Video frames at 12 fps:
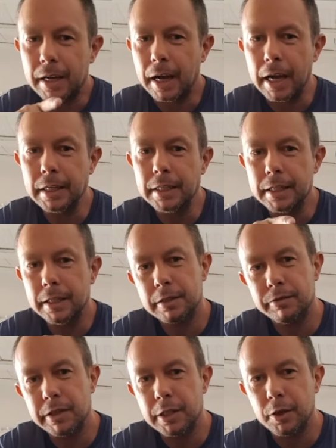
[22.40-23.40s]
I did this
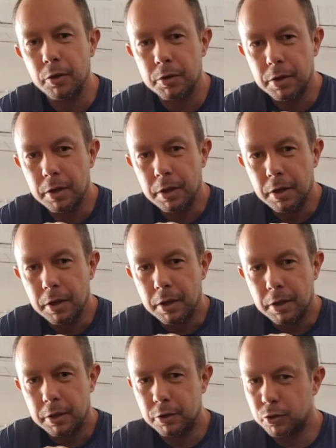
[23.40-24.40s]
video
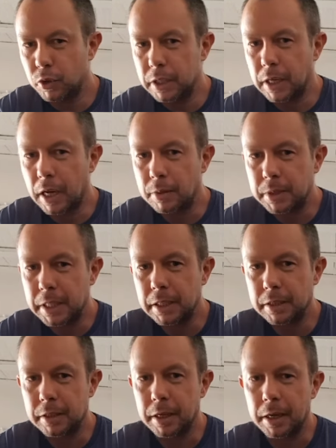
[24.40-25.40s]
3 times
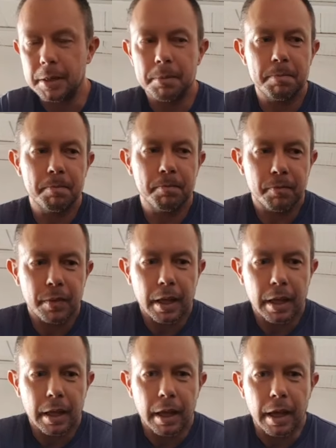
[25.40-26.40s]
yesterday.
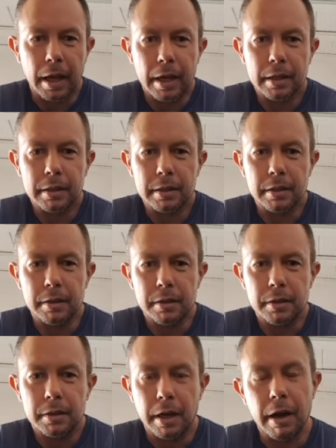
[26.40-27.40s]
And
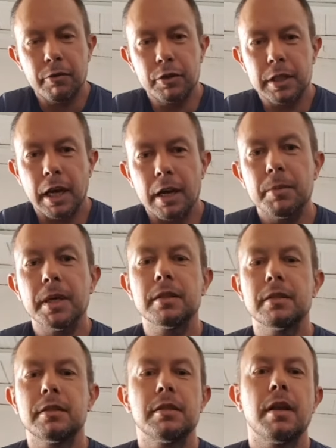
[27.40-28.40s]
every time at
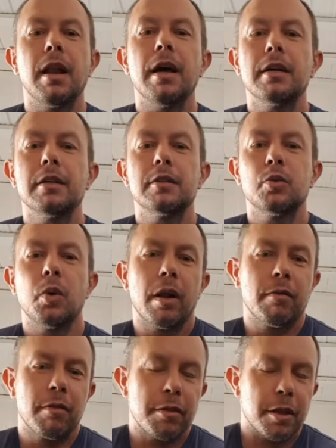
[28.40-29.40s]
like
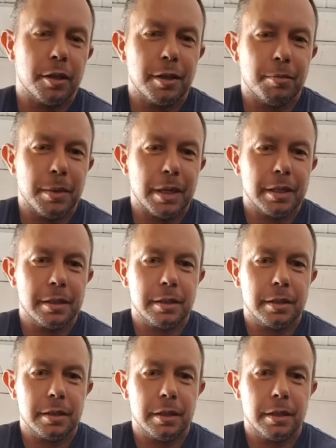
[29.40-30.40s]
12-13
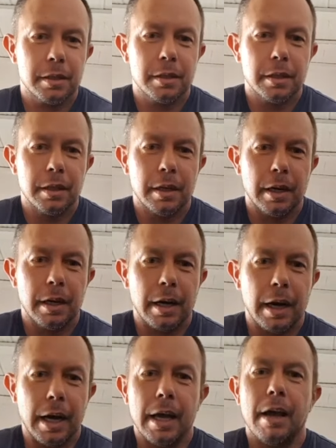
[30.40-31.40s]
minutes,
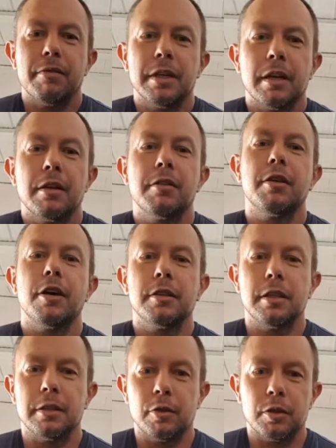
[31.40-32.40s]
I have another
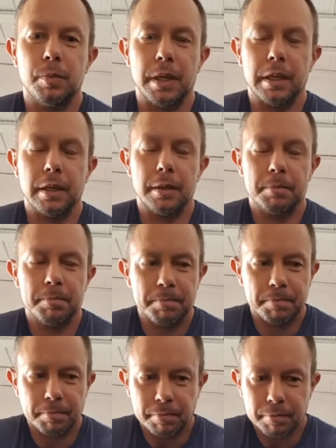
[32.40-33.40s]
30 to speak.
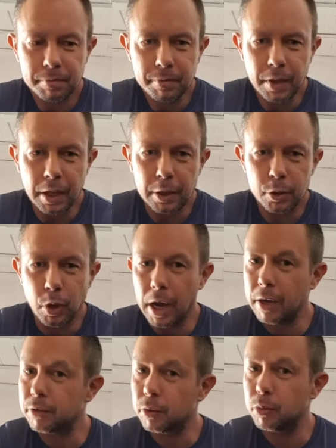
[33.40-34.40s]
So I
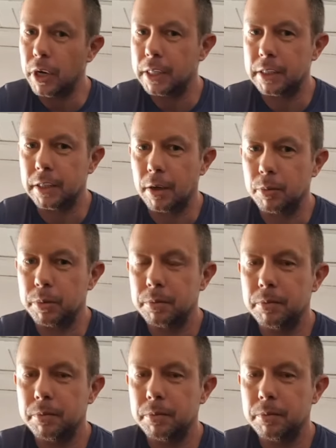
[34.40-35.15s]
have to break it up